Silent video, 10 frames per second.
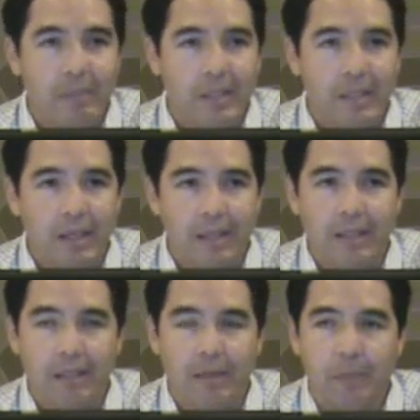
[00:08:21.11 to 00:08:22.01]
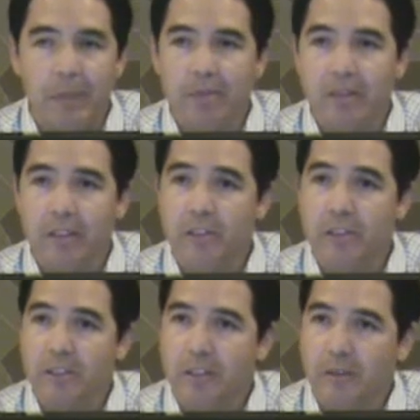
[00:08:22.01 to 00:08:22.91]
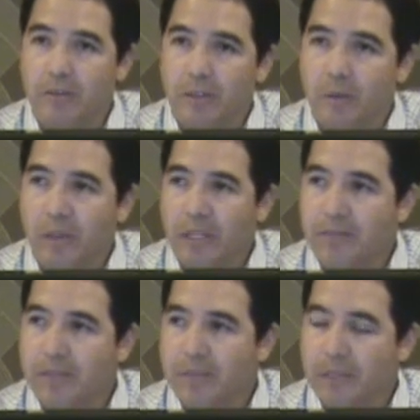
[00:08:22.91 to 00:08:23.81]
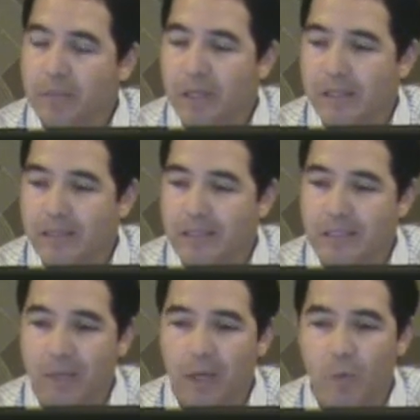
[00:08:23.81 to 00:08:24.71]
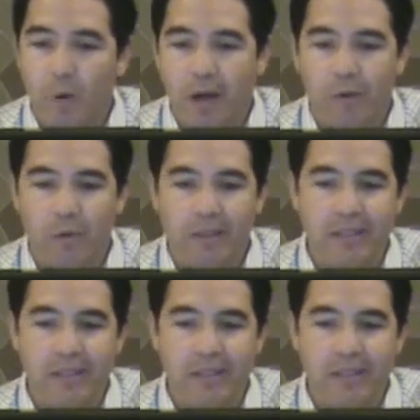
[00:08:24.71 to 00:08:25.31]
And if people are interested, we have some hypotheses about why it would